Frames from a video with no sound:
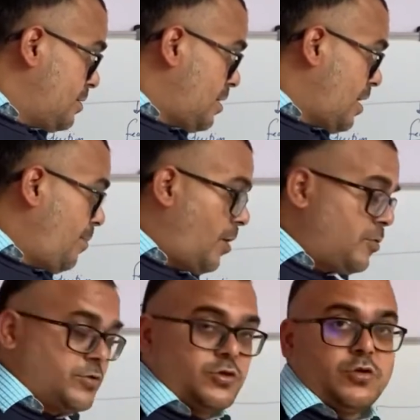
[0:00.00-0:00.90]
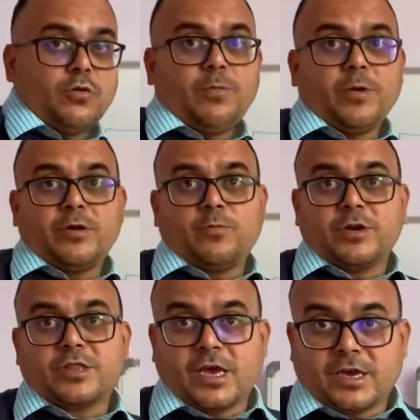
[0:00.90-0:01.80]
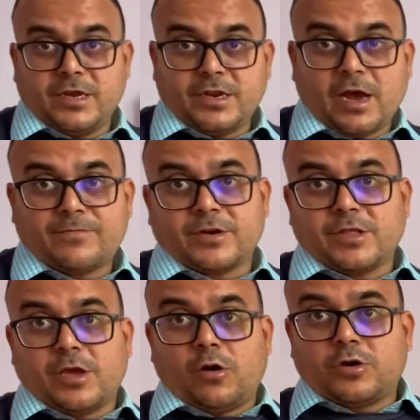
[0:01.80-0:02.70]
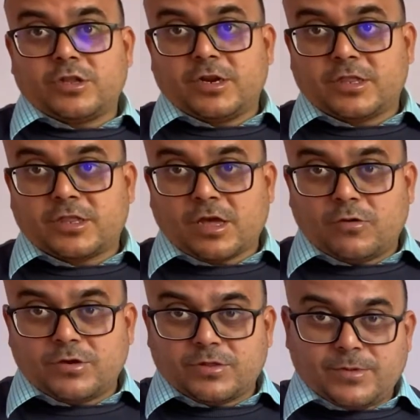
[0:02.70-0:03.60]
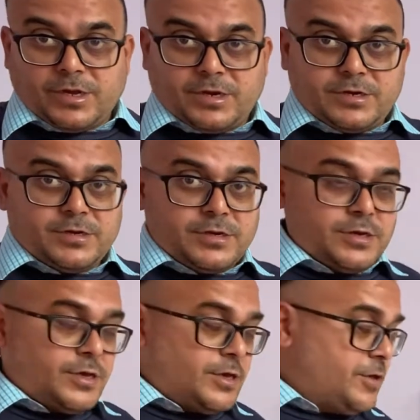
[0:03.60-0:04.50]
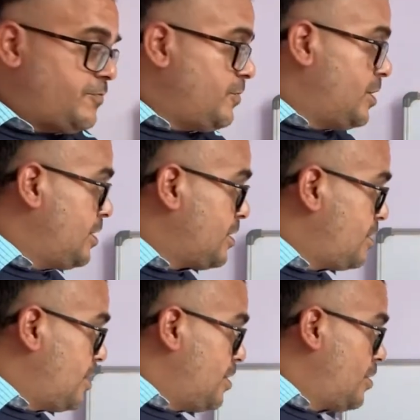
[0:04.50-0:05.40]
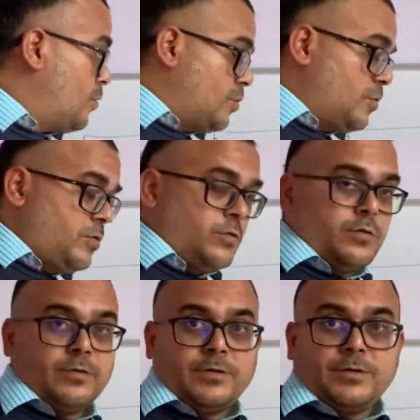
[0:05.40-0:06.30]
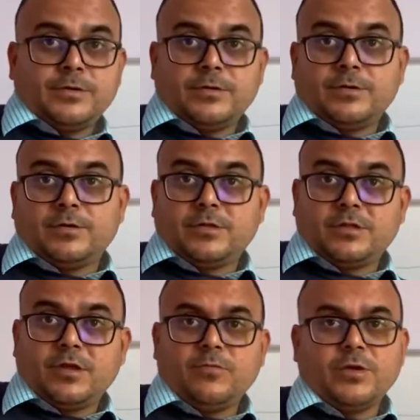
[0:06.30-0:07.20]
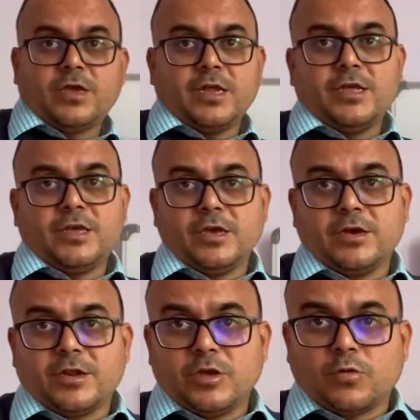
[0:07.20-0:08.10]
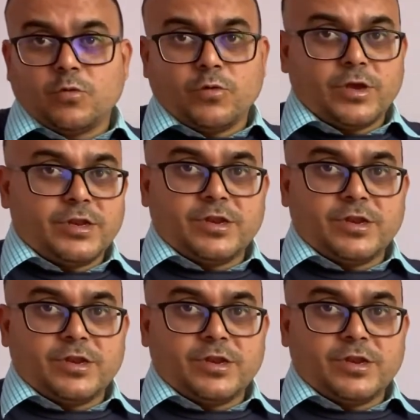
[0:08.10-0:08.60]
about 0.1 second after the original sound is made. If we hear the echo, then we can hear echo in